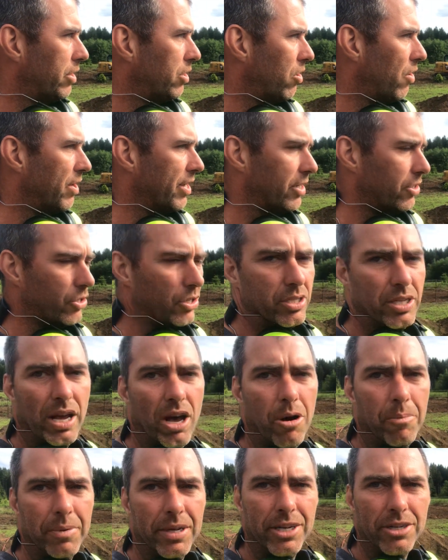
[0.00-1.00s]
on it just to
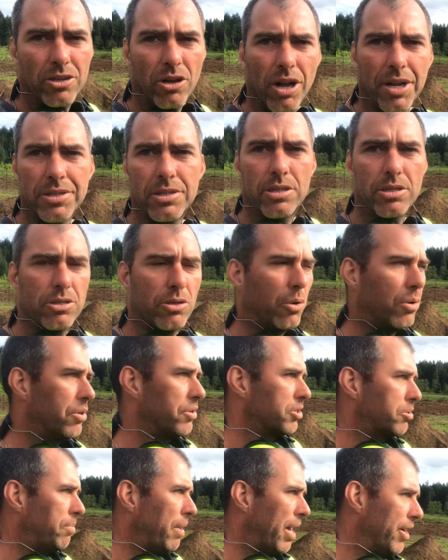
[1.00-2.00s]
help me to toss the
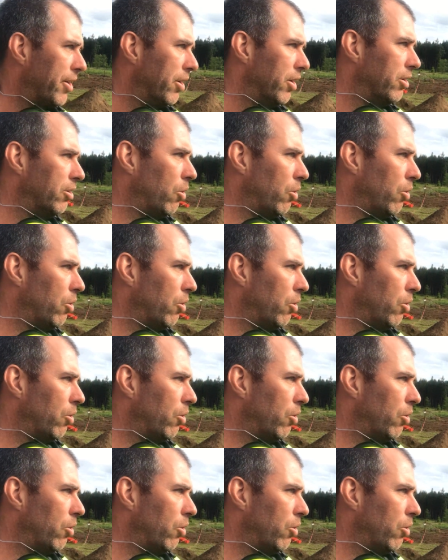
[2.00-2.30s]
soils better,